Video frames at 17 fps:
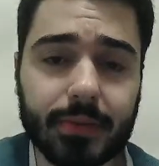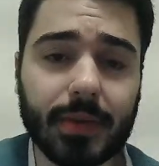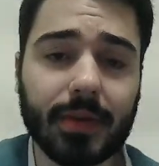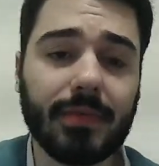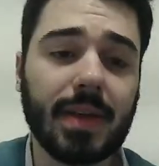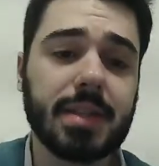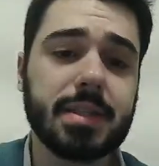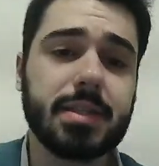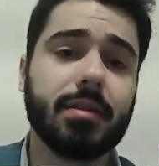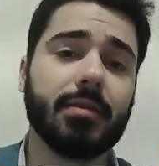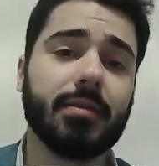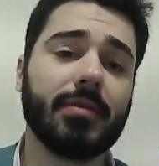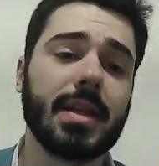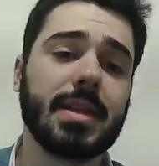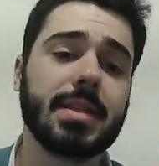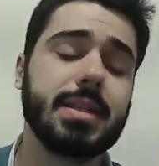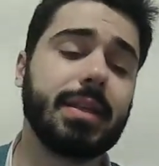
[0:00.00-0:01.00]
defensive,
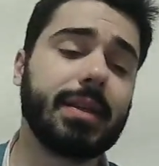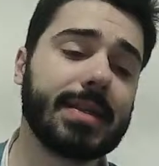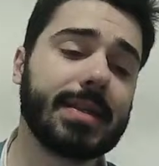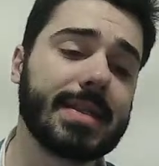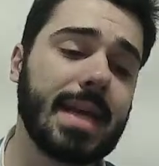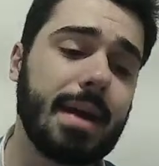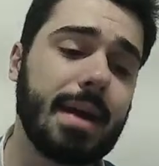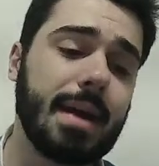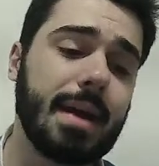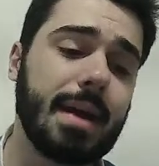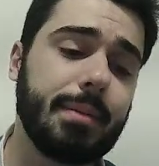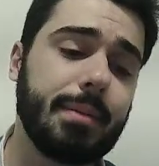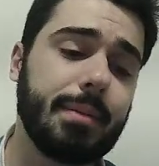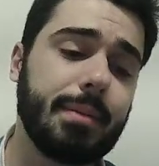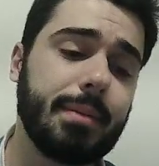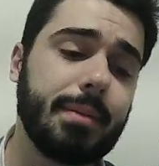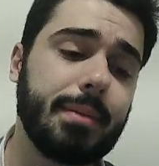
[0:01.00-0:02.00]
that Dylan Sandberg
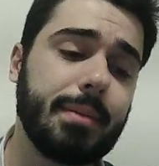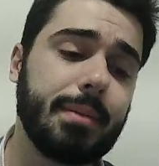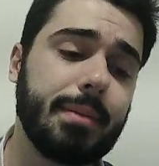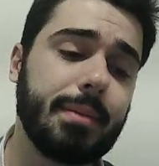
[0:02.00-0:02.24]
injury.